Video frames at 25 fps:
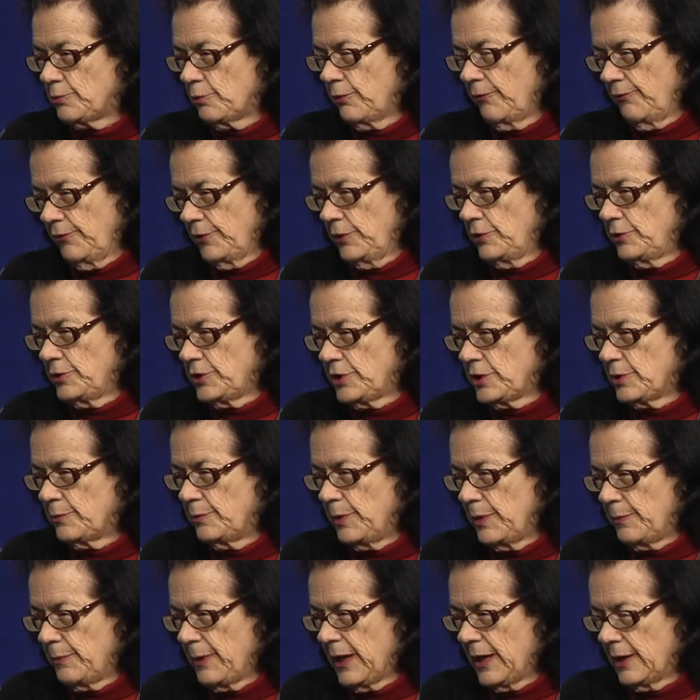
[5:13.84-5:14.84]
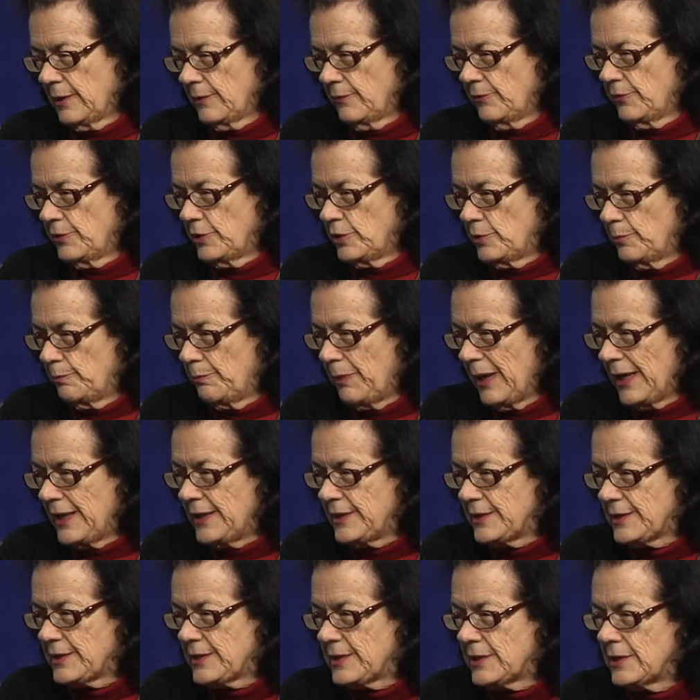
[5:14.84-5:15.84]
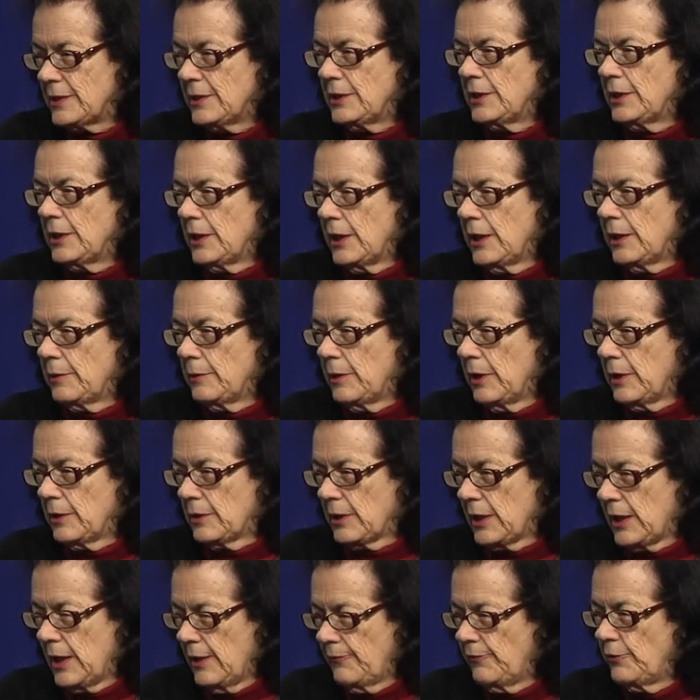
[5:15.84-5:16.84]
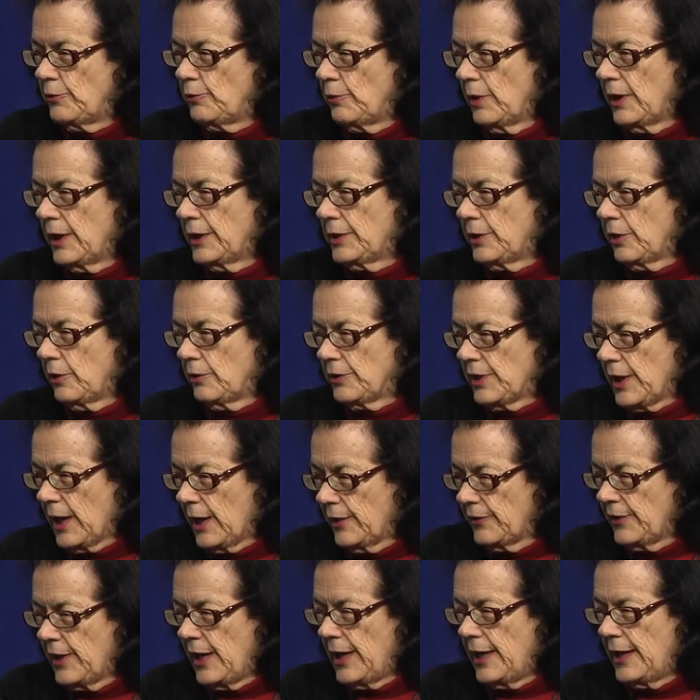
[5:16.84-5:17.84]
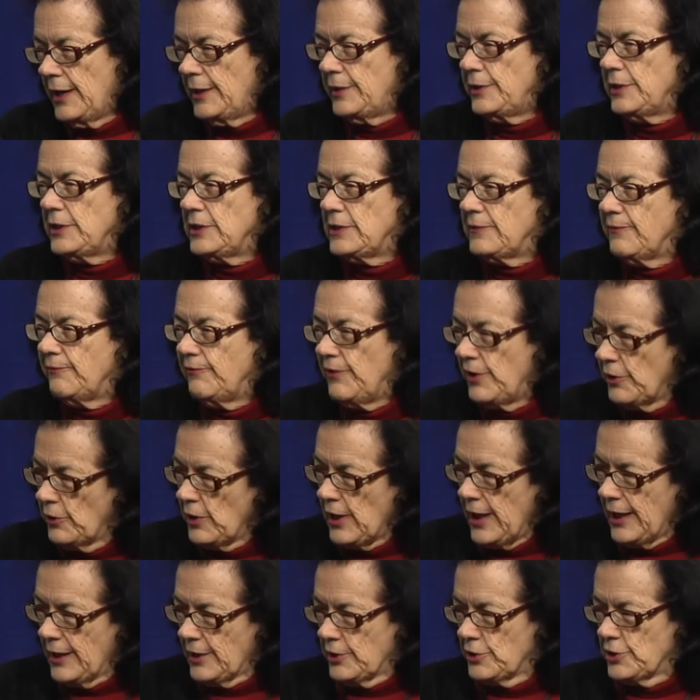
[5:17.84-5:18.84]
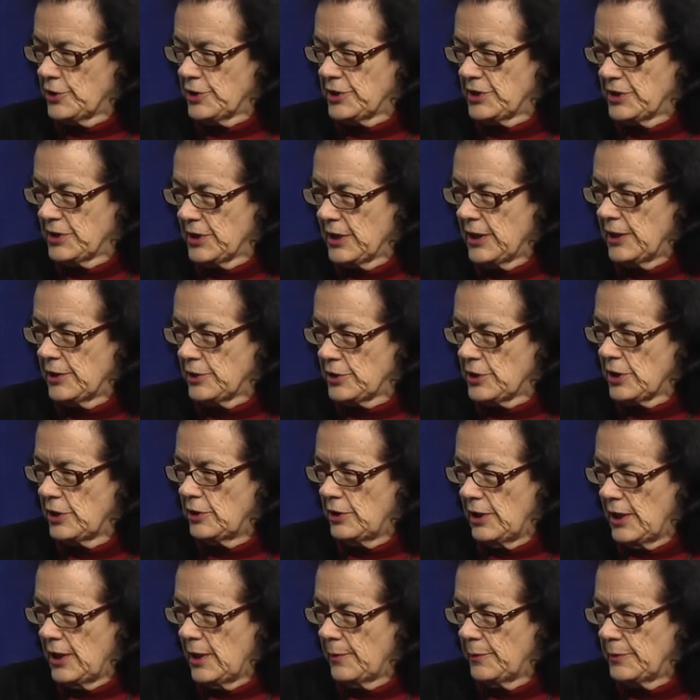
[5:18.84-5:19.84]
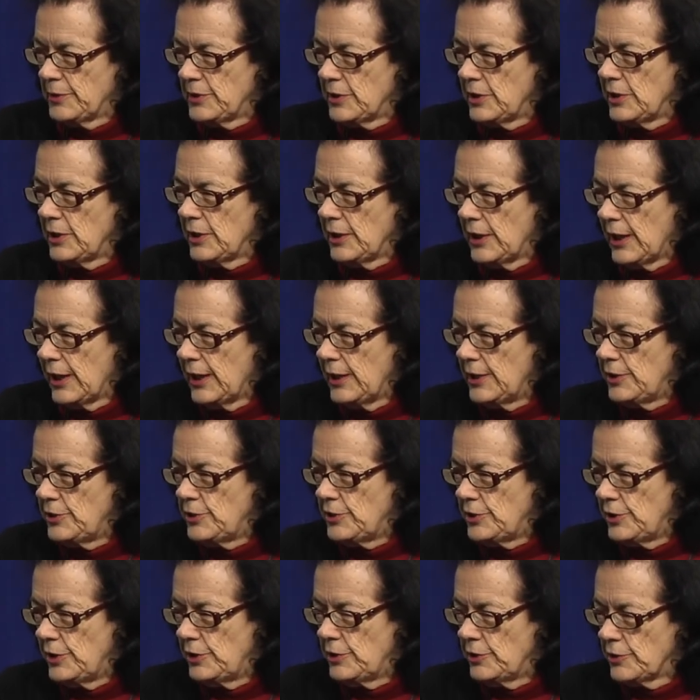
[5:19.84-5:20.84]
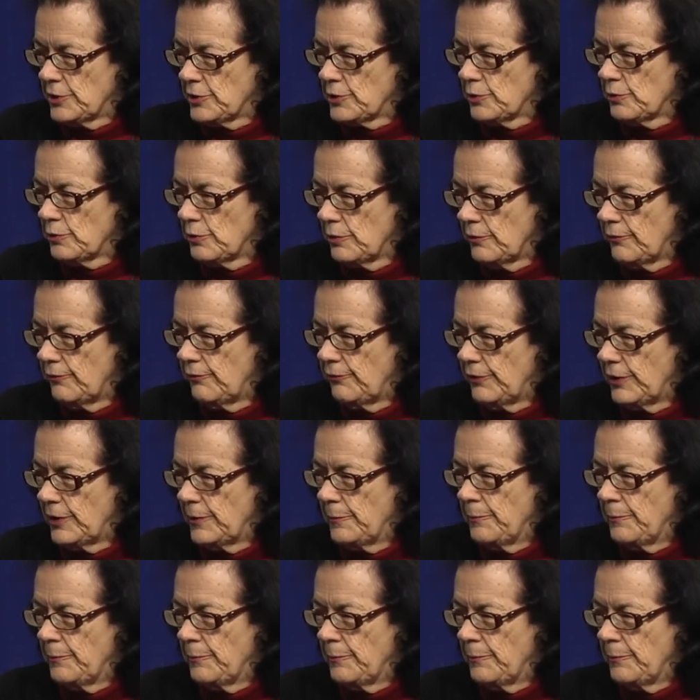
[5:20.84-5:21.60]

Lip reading: refused to be part of the debates. Kevin Rudd, on the other hand, is very anxious to get Tony Abbott engaged in a sort of